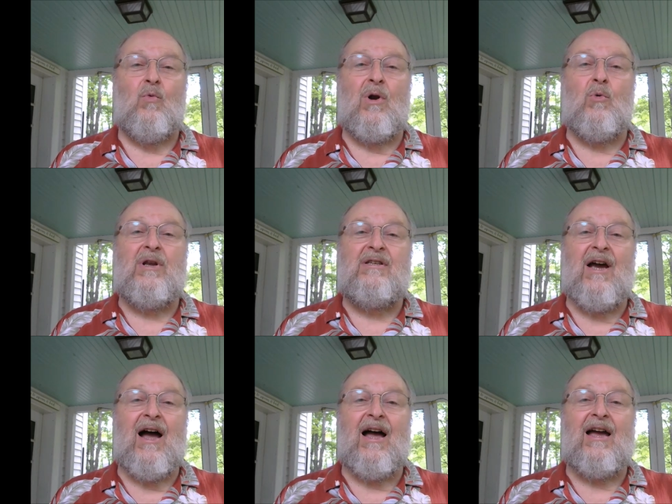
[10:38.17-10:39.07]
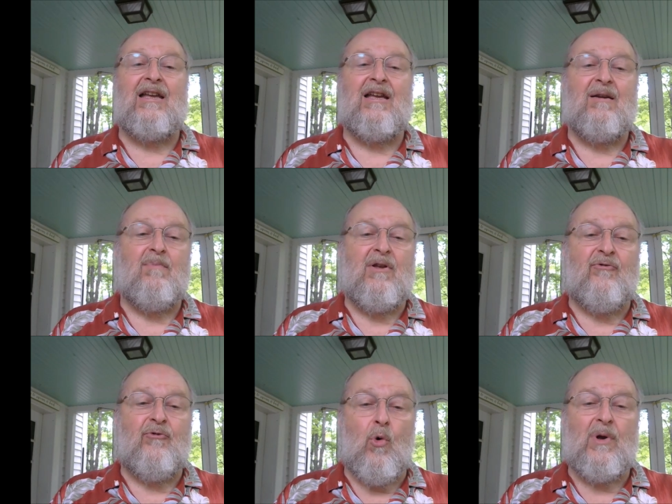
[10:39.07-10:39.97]
When we die,
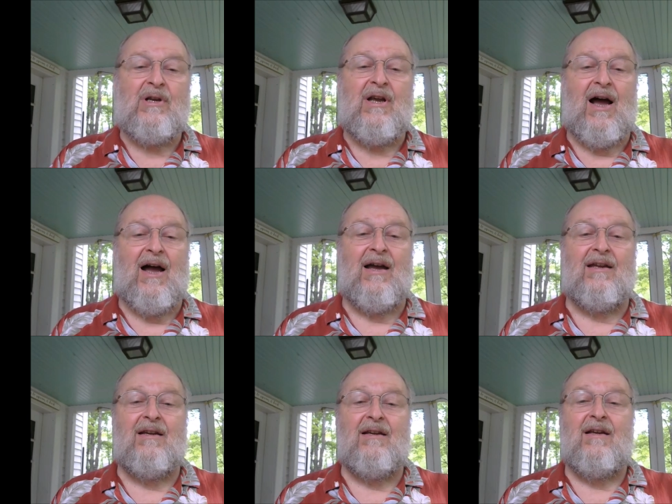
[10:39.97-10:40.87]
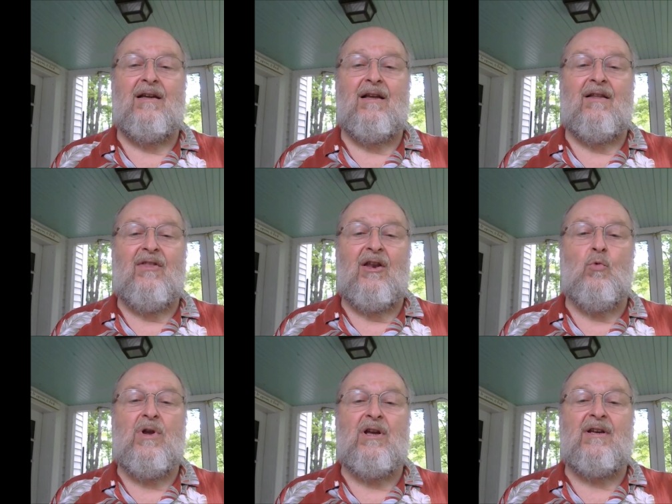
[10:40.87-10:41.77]
before we die,
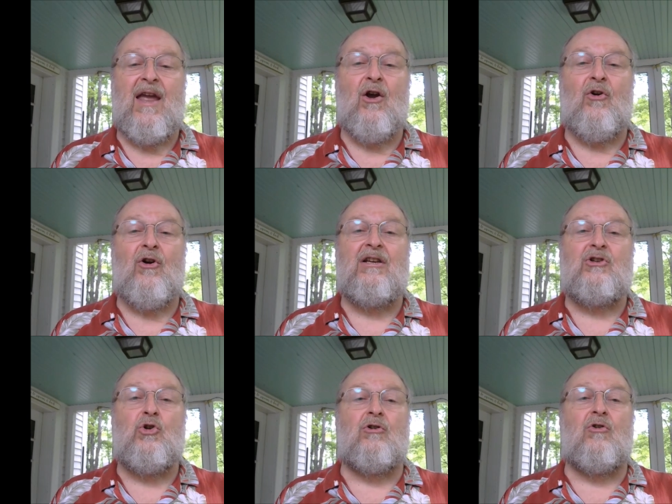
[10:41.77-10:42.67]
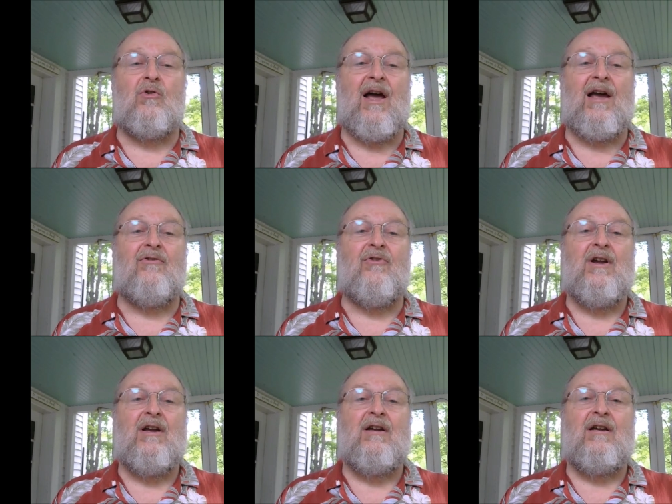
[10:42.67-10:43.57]
then we inherit eternal life
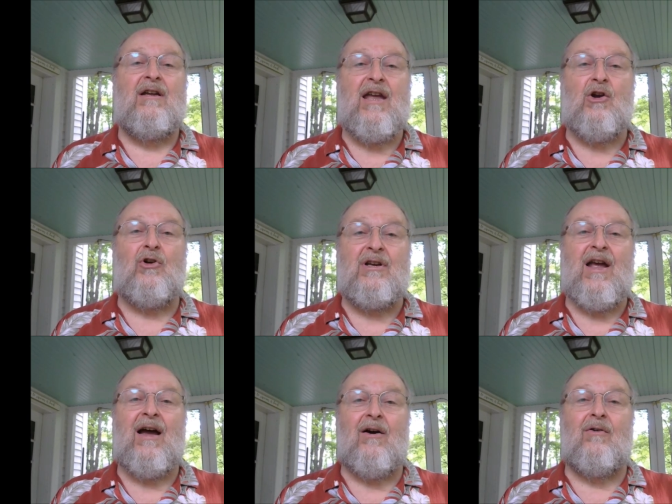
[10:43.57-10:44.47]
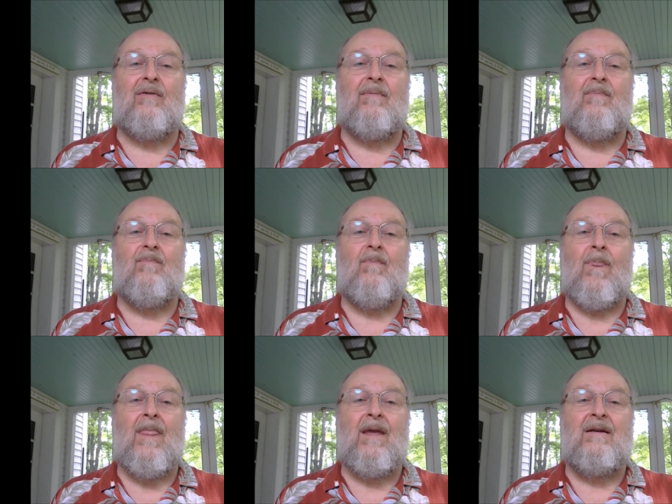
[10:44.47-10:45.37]
here and now.
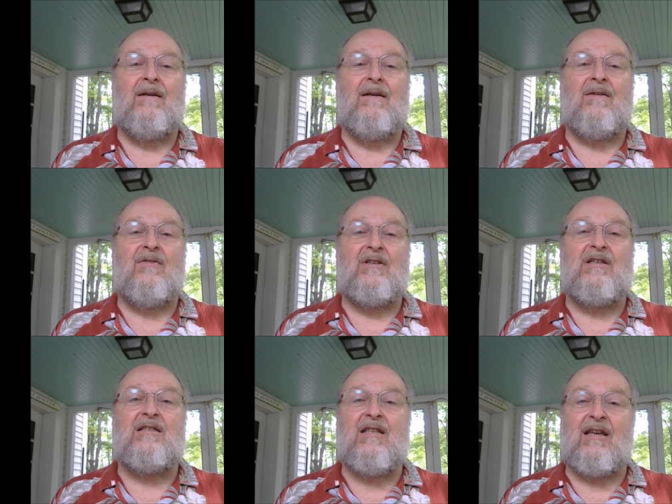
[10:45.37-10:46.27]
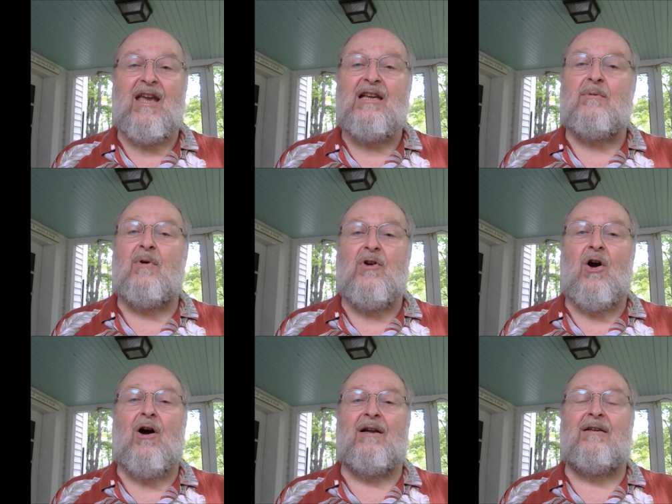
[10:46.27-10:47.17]
This is the kingdom of
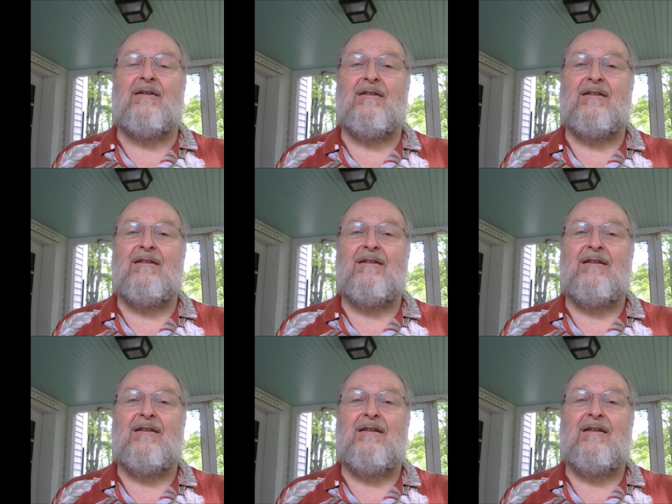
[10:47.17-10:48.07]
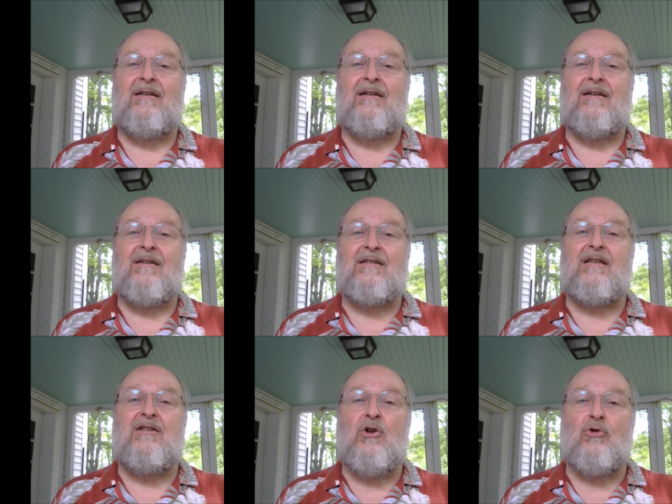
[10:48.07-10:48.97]
God. This
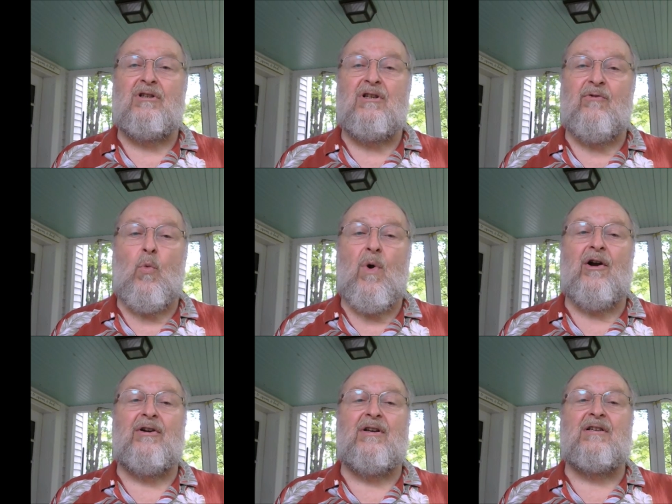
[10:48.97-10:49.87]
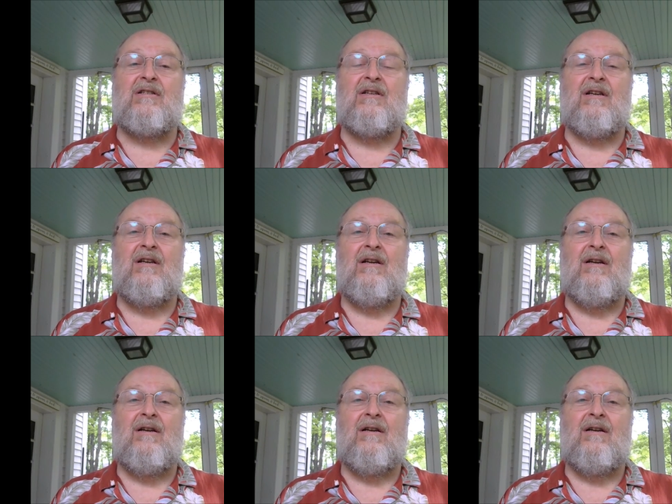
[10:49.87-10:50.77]
is unitive awareness.
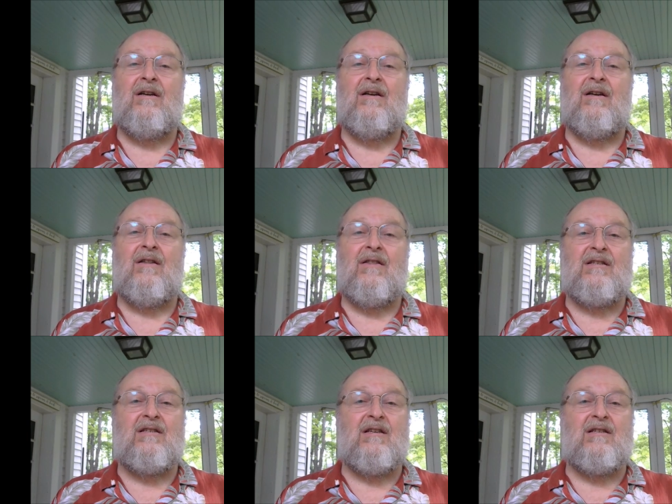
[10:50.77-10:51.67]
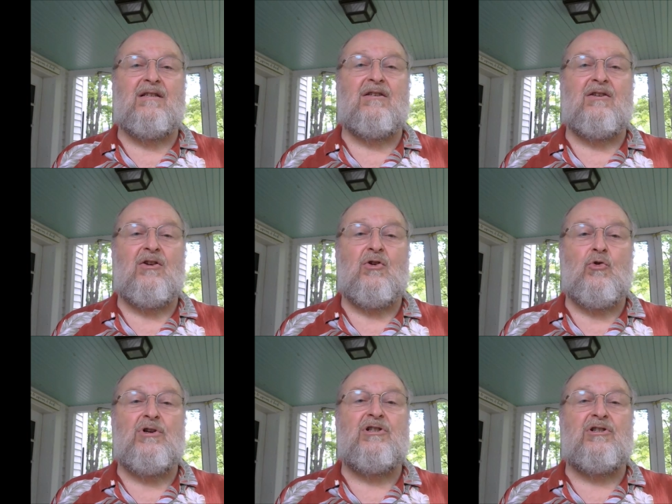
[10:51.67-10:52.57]
This is
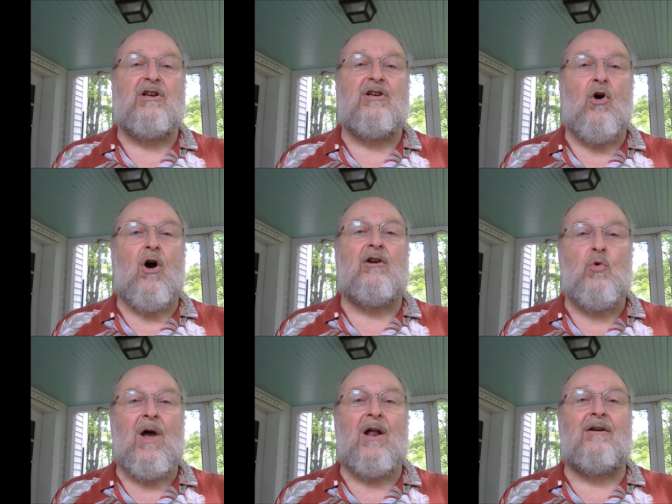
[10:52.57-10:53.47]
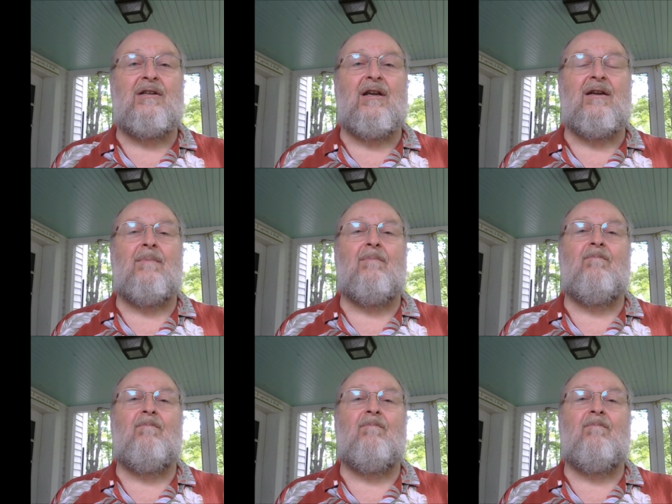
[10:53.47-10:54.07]
Christian non-duality.